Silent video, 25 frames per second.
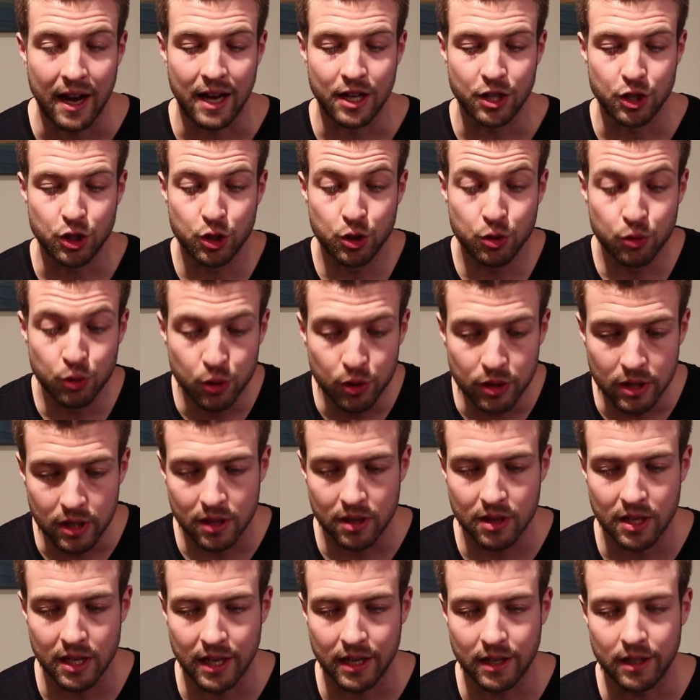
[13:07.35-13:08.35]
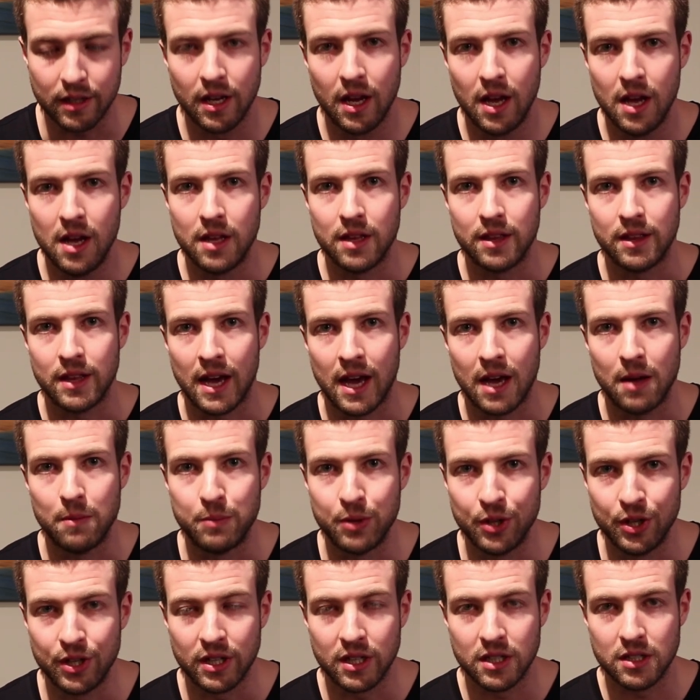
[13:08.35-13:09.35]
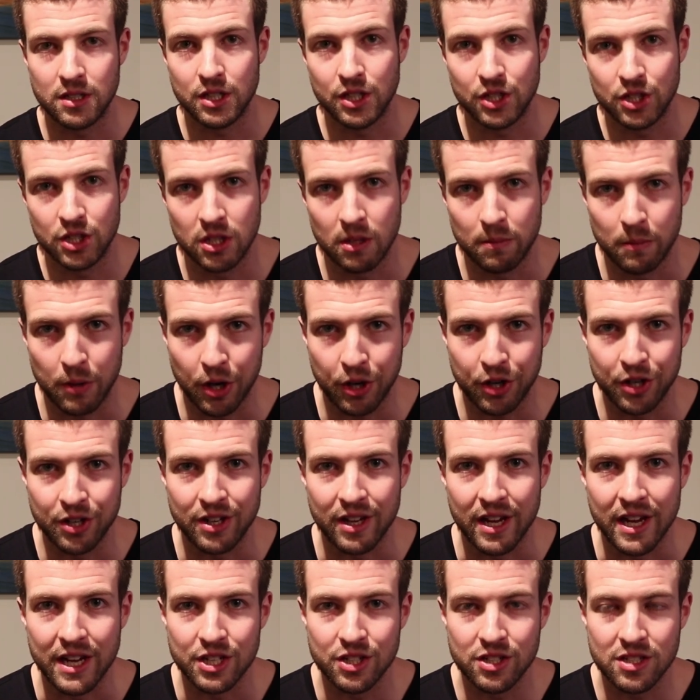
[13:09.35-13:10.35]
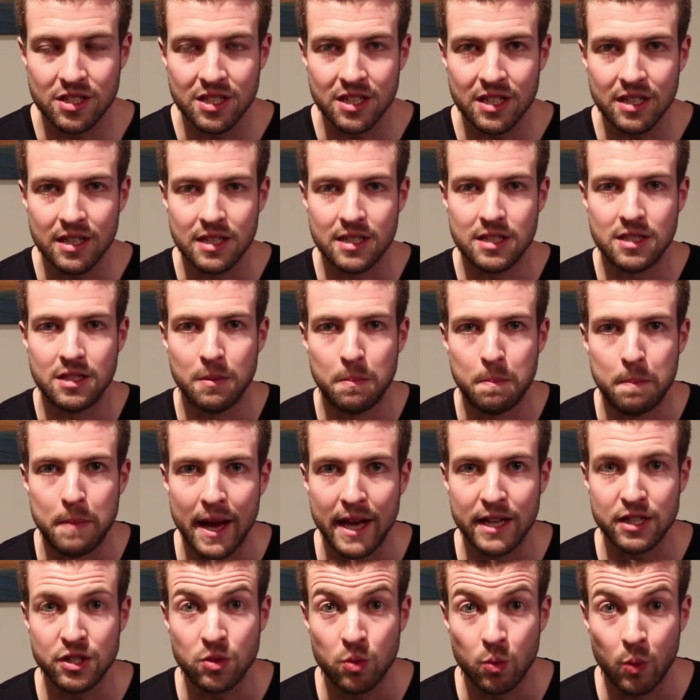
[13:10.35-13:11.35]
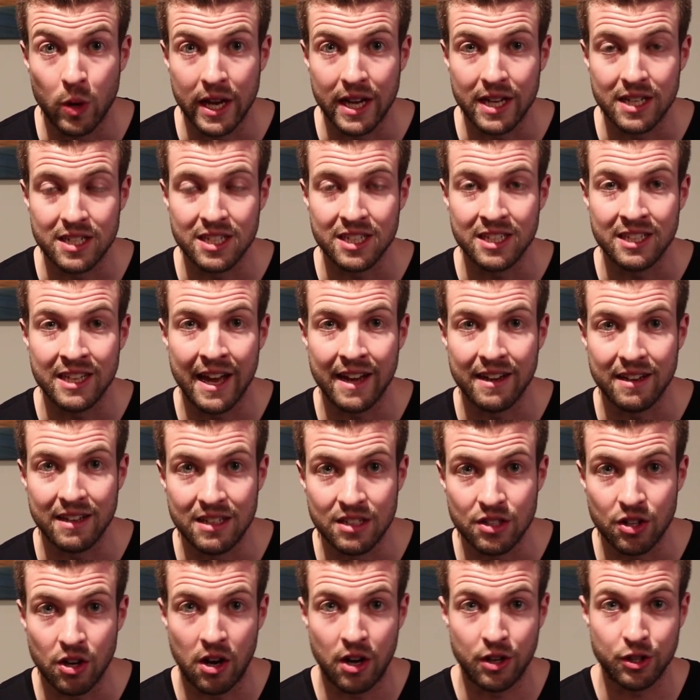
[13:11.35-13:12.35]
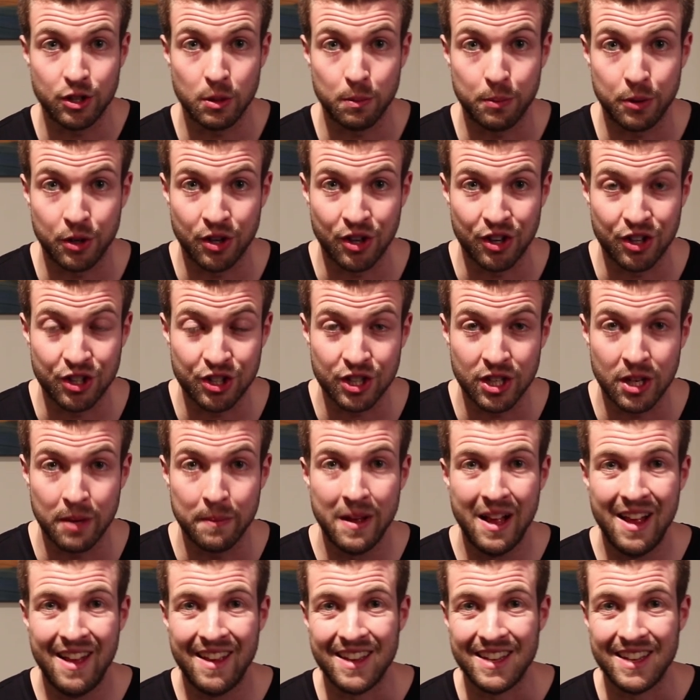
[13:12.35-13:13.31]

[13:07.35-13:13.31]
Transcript: I truly think that building a digital marketing agency is the best way to get into entrepreneurship,